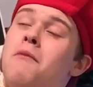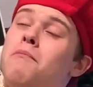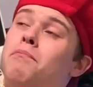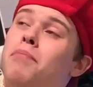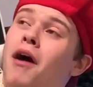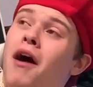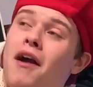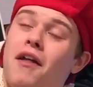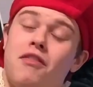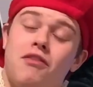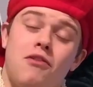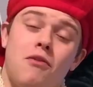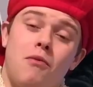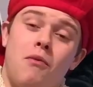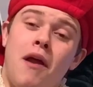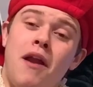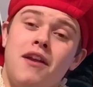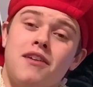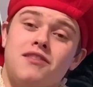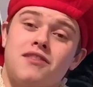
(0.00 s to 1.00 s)
but the
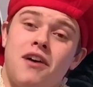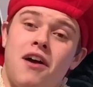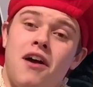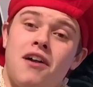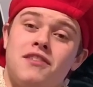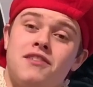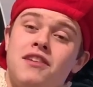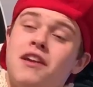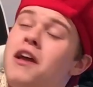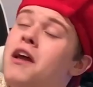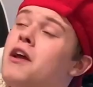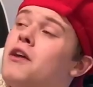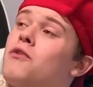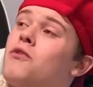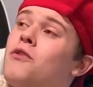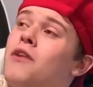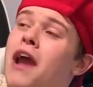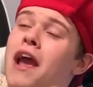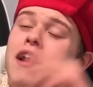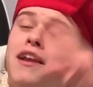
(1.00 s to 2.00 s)
Renaissance
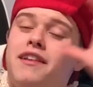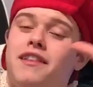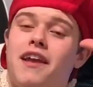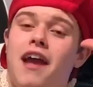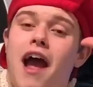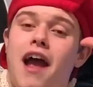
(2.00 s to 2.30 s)
created the